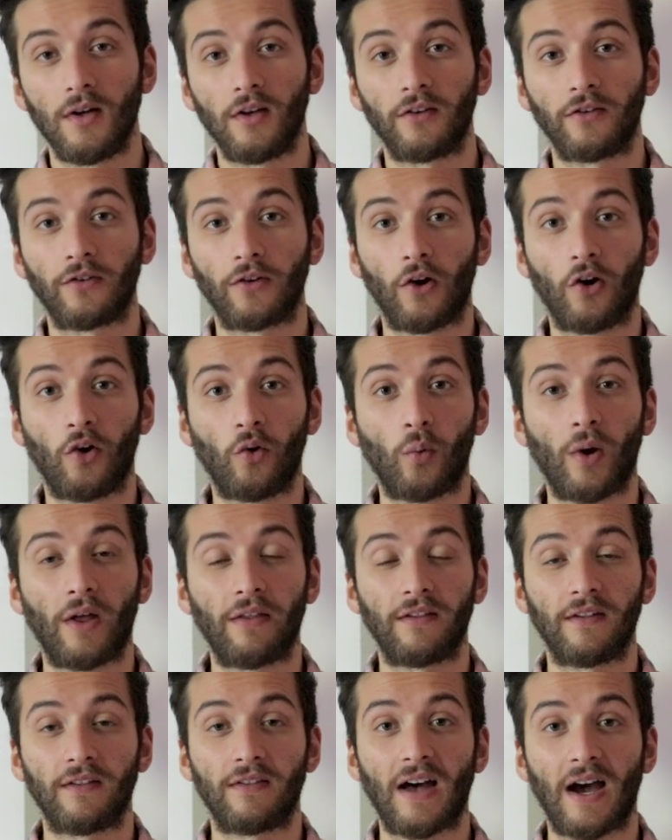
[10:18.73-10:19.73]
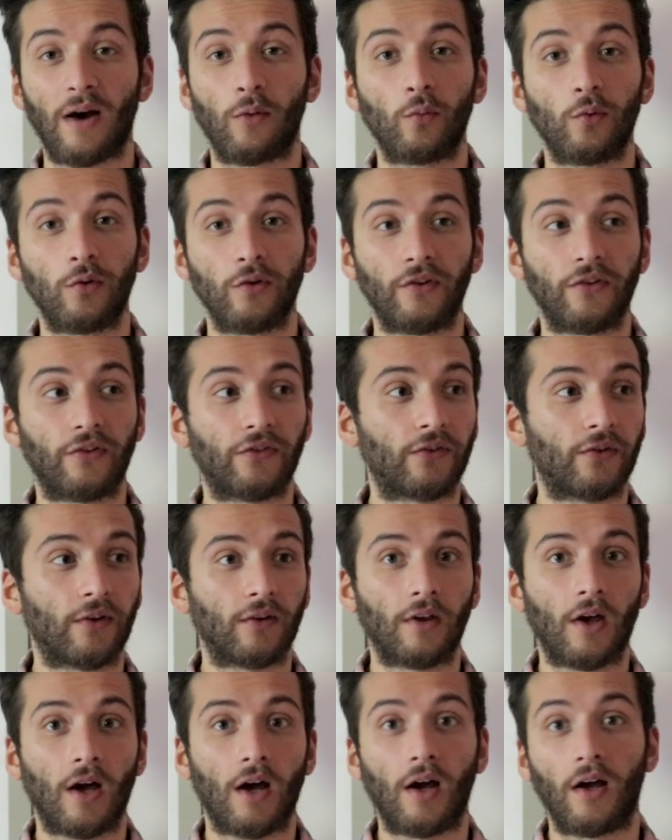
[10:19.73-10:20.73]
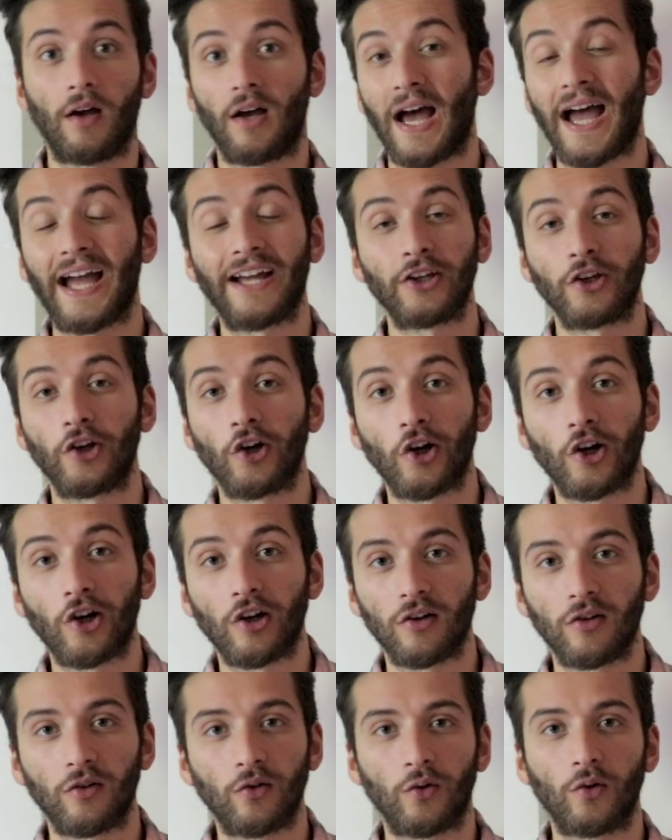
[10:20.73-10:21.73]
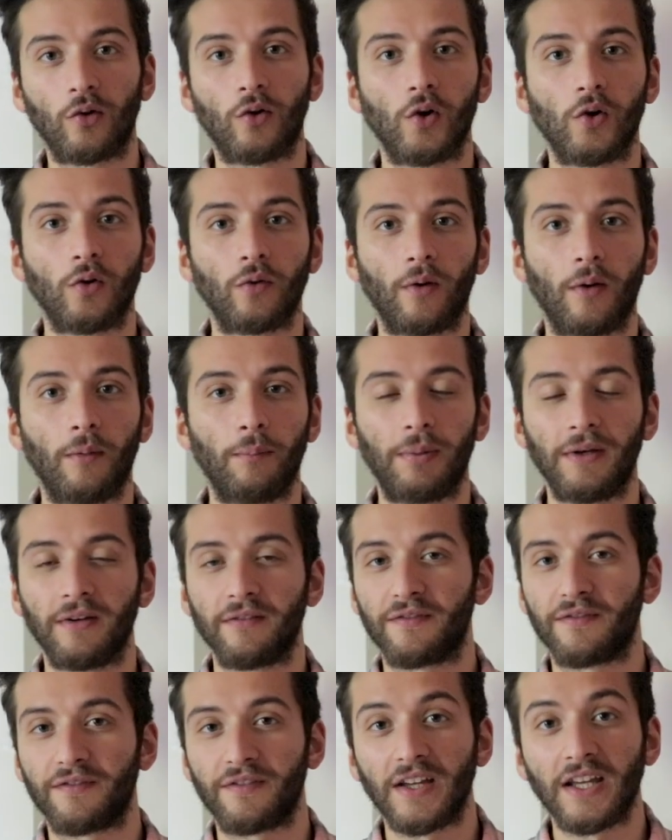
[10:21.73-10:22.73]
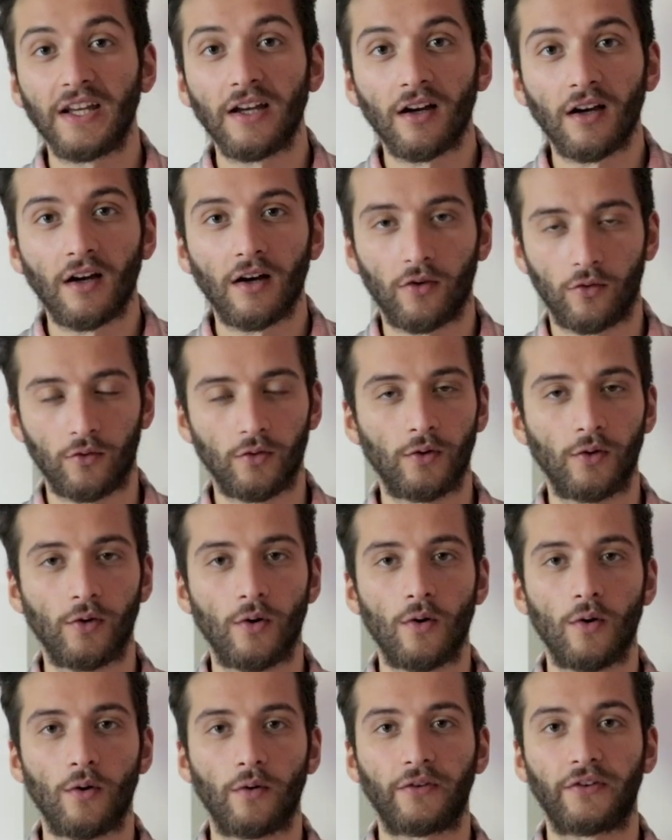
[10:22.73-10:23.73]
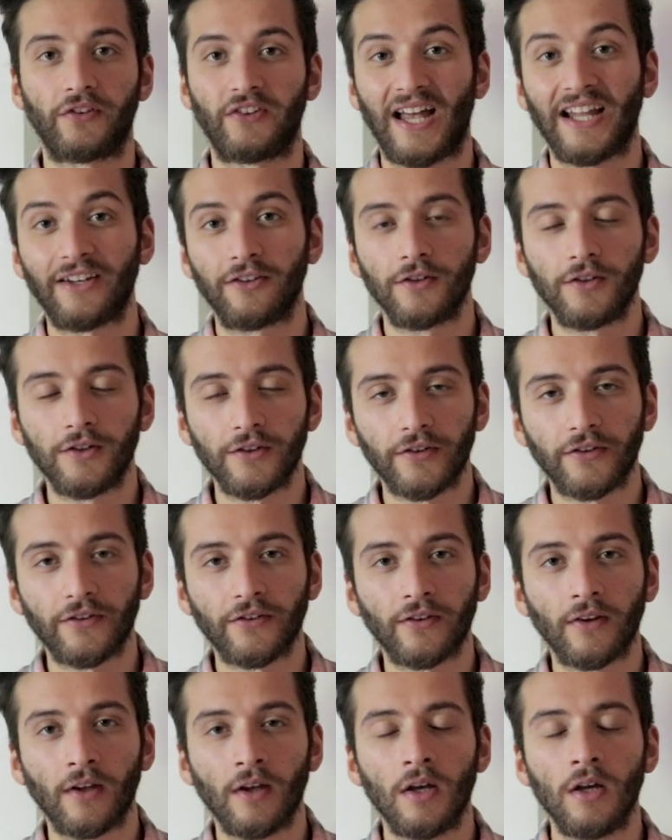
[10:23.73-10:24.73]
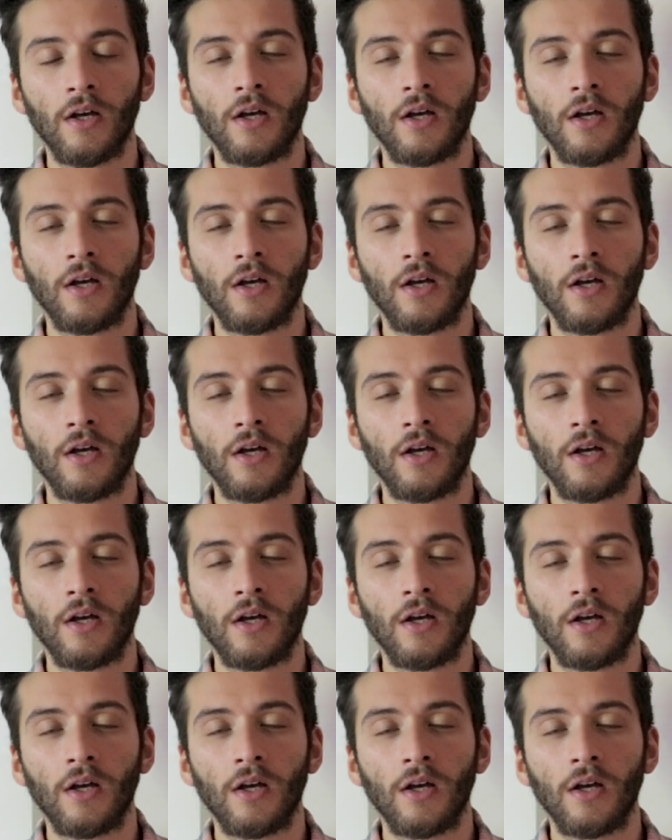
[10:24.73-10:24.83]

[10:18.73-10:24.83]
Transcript: So whether that was uh, anger or a bit of fear or sadness,